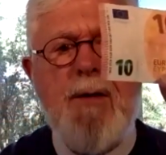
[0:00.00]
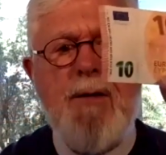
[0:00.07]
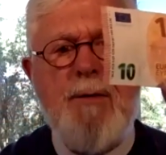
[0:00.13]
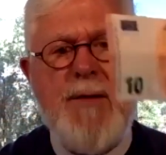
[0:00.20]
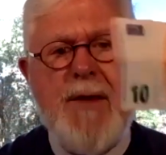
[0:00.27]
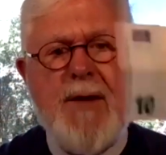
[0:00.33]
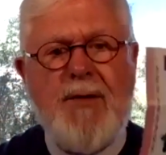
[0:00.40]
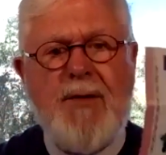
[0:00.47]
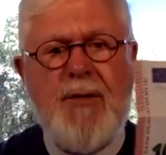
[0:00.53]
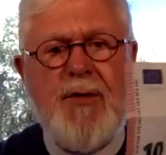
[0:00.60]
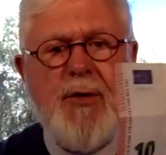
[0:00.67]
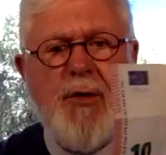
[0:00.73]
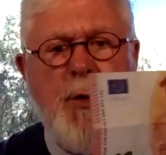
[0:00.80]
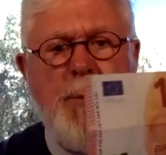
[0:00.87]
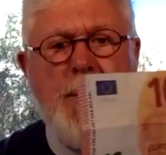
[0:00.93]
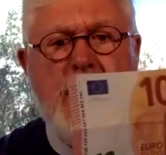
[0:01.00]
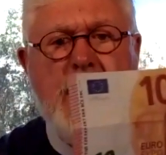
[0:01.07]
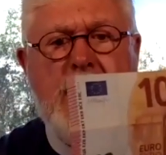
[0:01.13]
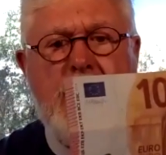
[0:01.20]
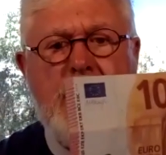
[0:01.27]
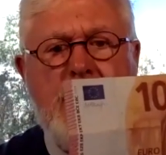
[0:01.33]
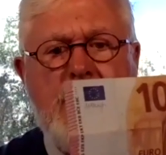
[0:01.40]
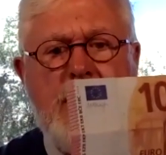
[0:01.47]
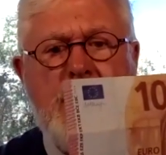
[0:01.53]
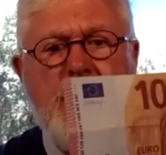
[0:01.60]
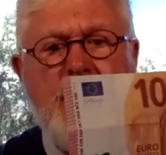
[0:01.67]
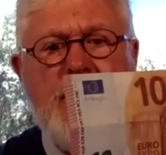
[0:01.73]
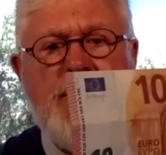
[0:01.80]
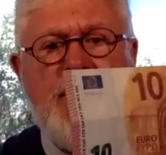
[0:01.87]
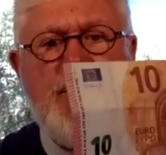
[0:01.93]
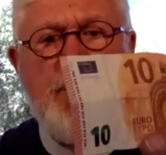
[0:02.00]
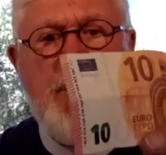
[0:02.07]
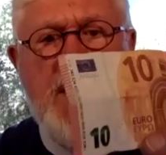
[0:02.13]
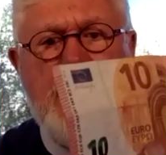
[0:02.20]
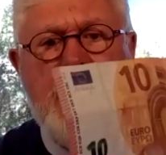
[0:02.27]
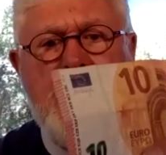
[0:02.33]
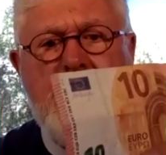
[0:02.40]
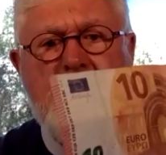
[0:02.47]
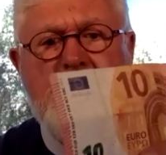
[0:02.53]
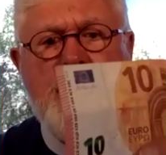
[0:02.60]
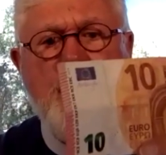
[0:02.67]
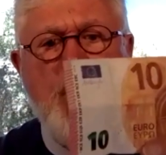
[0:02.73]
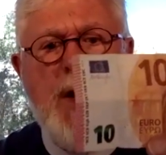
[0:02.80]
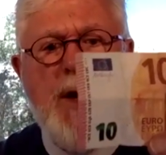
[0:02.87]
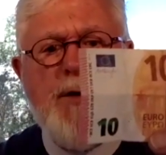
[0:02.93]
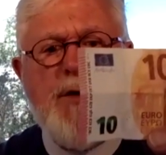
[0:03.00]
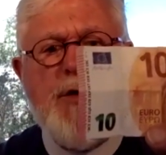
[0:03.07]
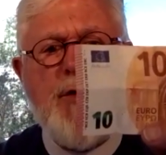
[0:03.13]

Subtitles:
This is your money. You can spend it as you want.